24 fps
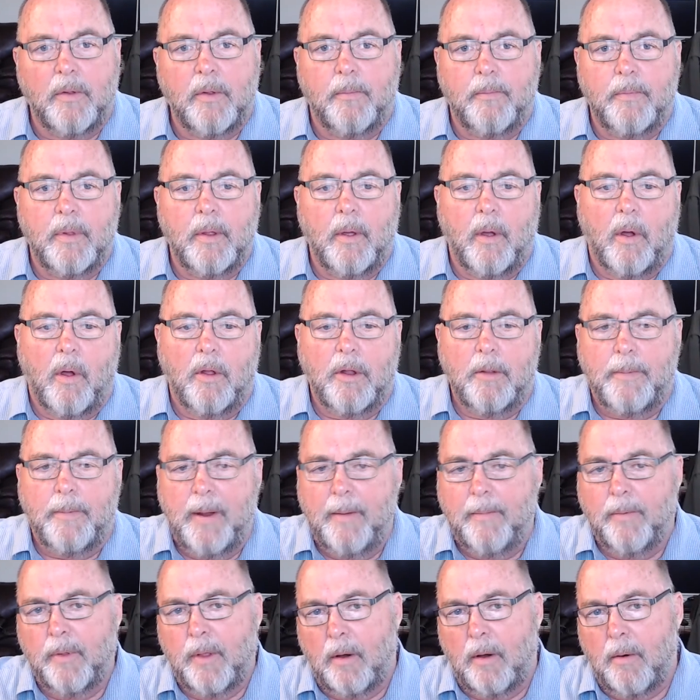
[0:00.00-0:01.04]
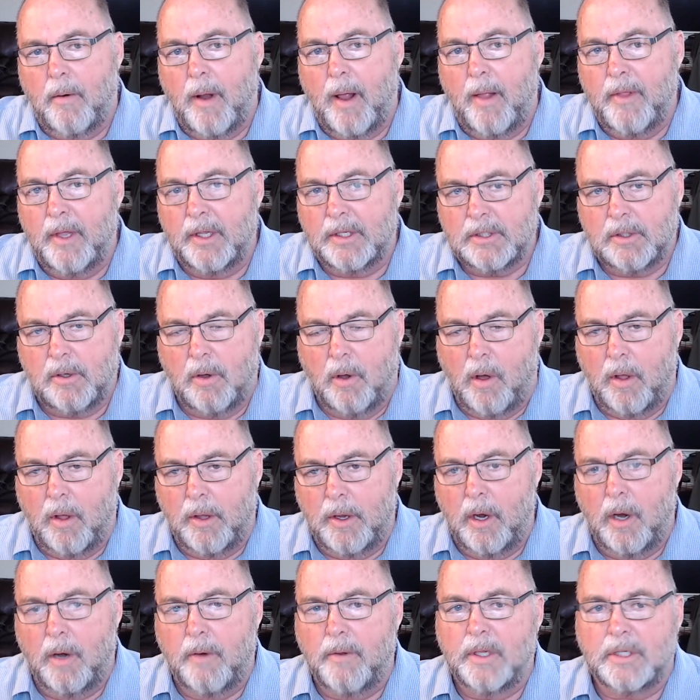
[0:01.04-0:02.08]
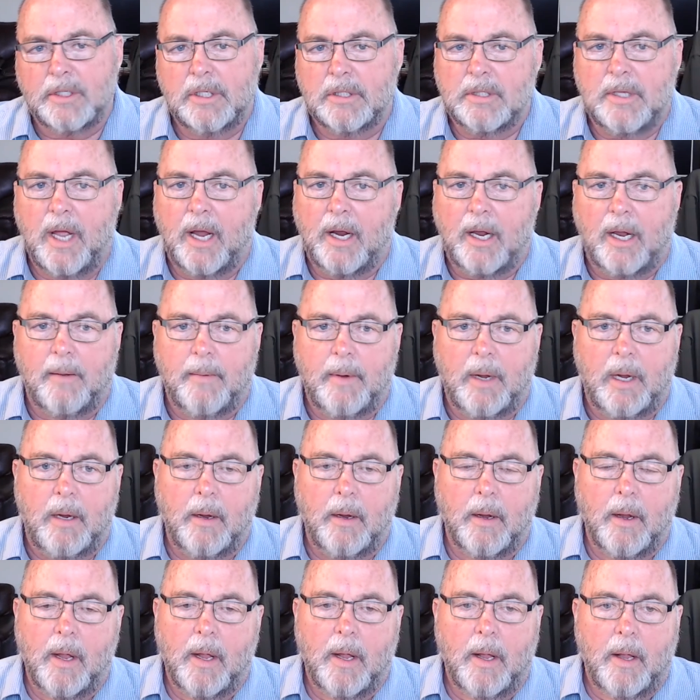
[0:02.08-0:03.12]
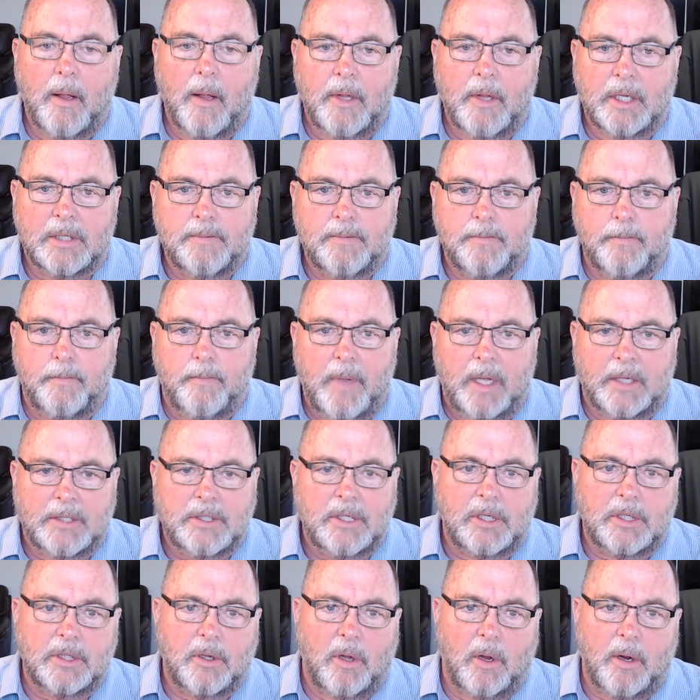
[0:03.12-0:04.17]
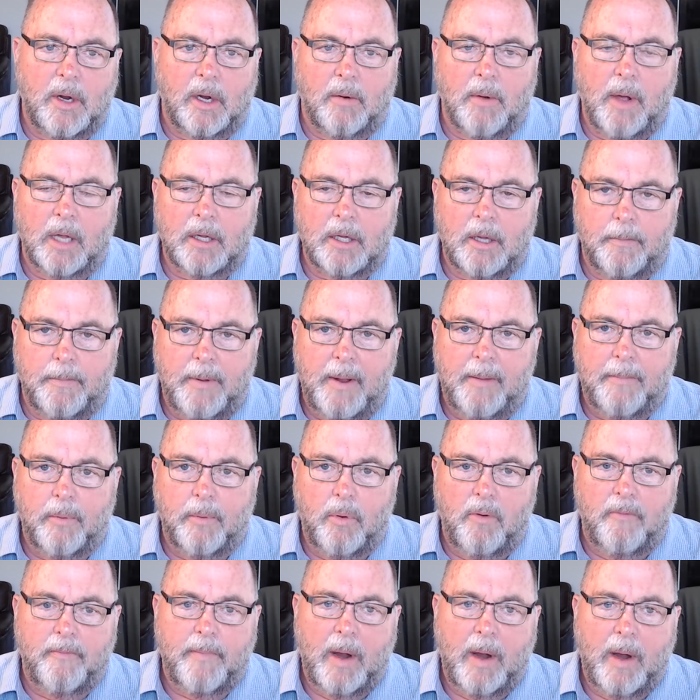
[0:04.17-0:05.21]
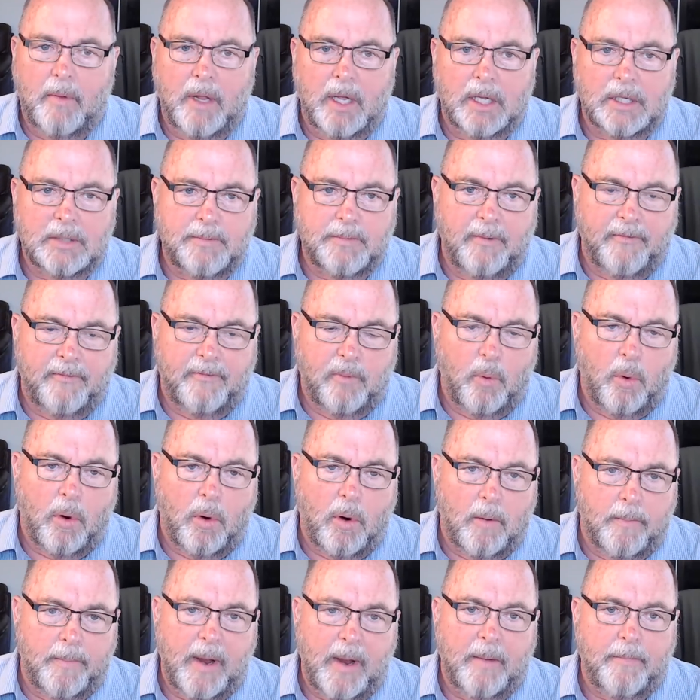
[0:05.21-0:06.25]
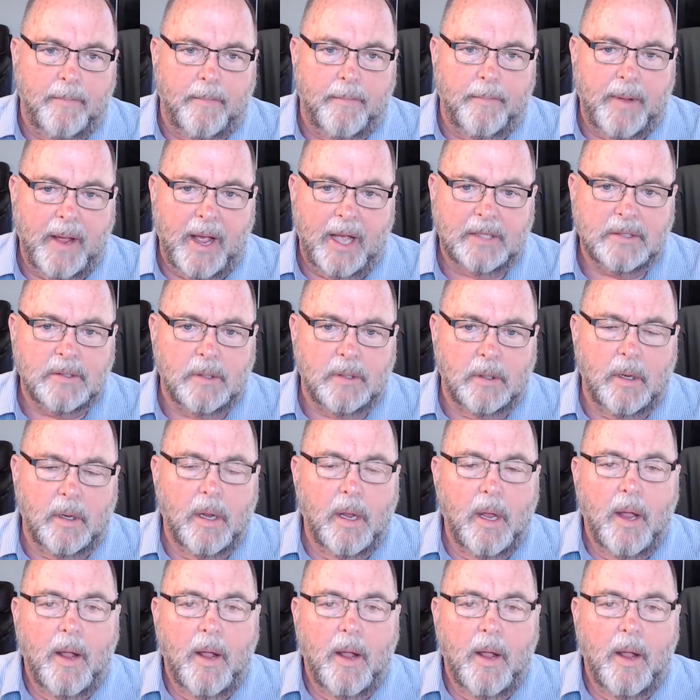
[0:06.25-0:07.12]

all the people that are on this call here, this message is only going to go out to the people who've been with us before, been past it.